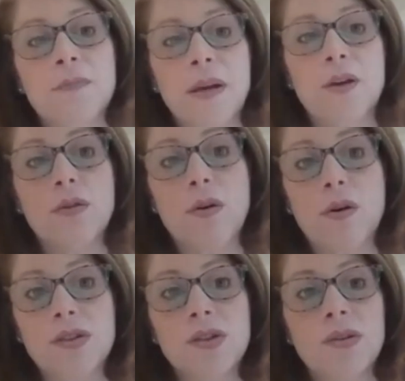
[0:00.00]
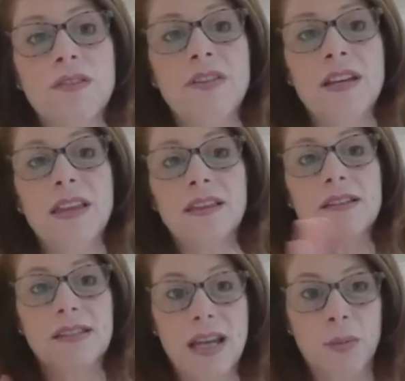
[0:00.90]
of my career also living in like the
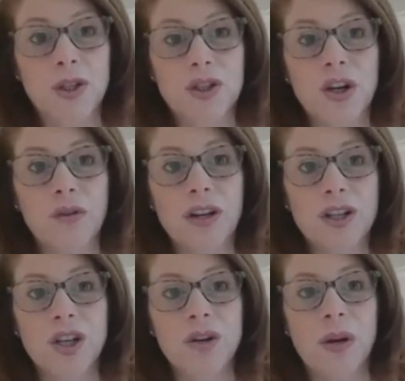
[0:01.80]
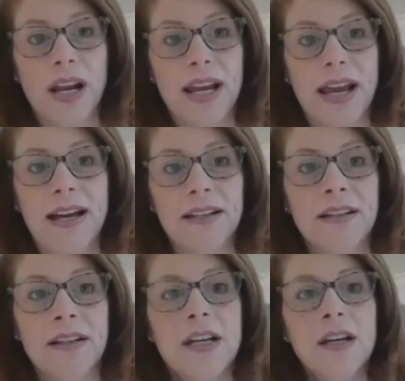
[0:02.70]
sandwich generation when I
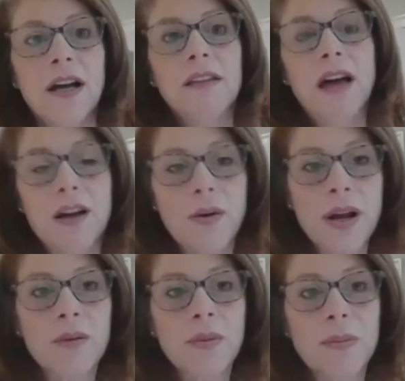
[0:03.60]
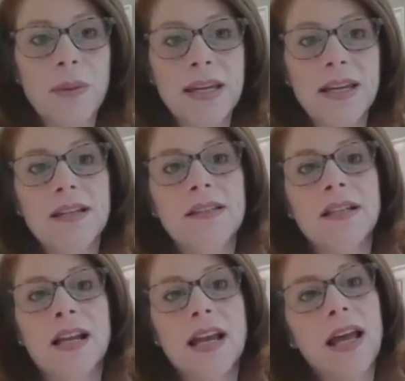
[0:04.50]
had a lot going on with my kids
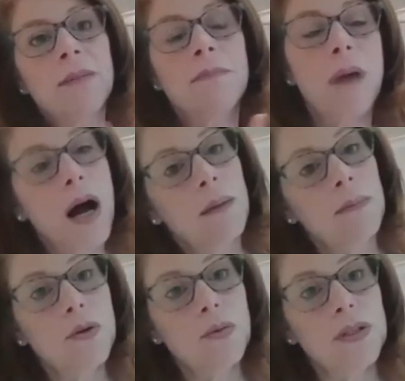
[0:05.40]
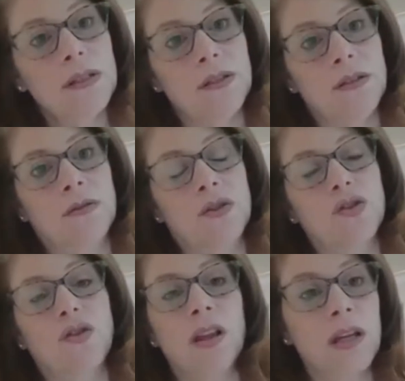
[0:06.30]
and I had a mom who was
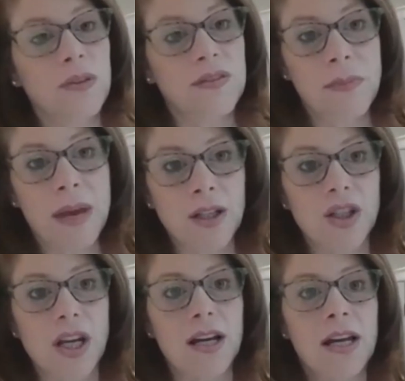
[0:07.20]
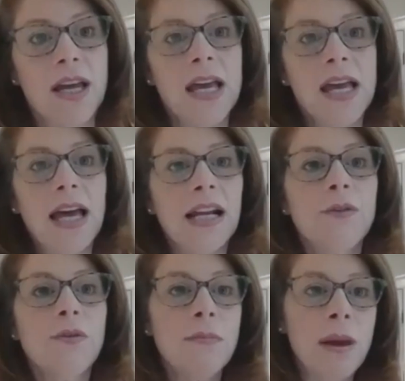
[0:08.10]
struggling with dementia. And
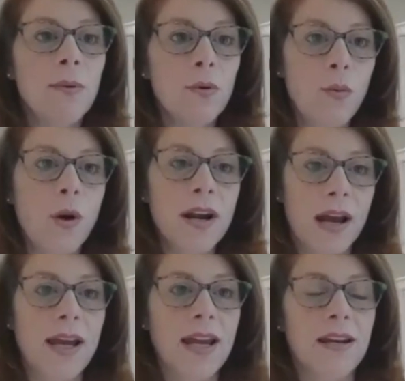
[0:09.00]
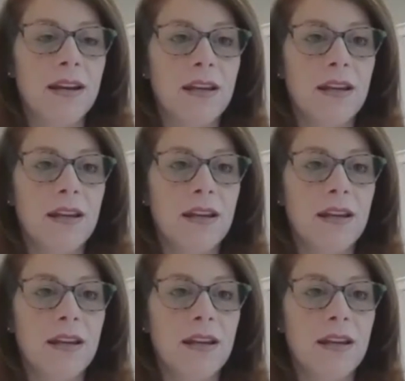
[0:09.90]
I remember one night